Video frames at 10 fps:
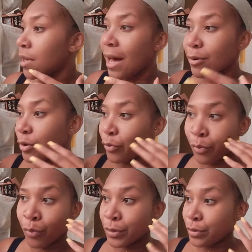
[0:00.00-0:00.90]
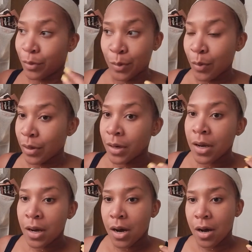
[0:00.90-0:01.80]
I don't know what's going
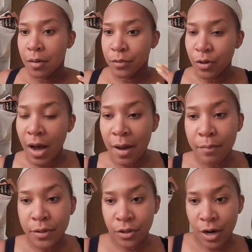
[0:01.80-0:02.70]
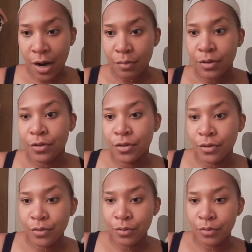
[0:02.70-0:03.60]
on. So I'm prescribed to
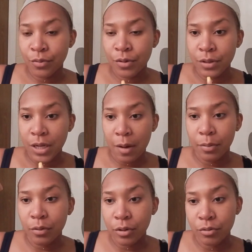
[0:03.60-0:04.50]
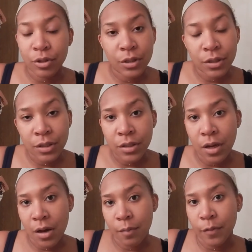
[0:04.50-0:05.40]
2 topical lotions
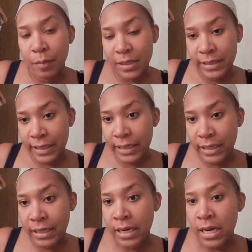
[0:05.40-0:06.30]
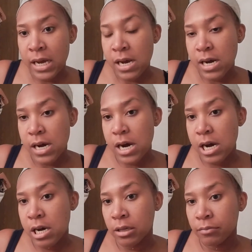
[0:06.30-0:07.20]
for my skin,
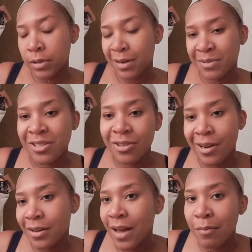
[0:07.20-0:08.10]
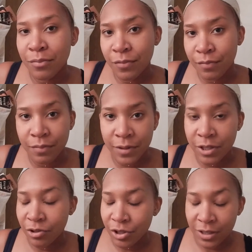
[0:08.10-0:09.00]
and I'm
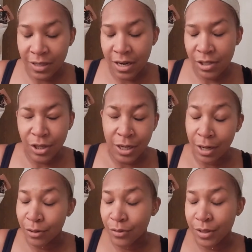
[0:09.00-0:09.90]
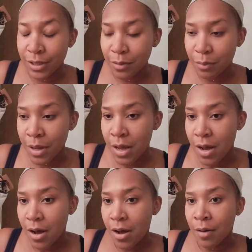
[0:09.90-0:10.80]
still just kind of starting out using them.
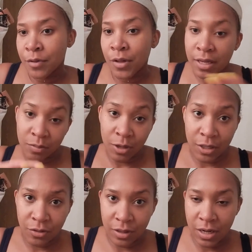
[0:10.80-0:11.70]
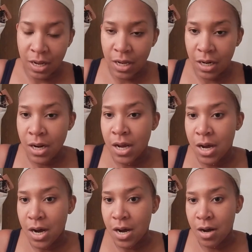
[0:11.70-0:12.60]
So that's what I use at night.
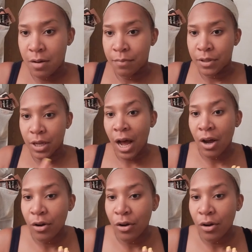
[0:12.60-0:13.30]
But I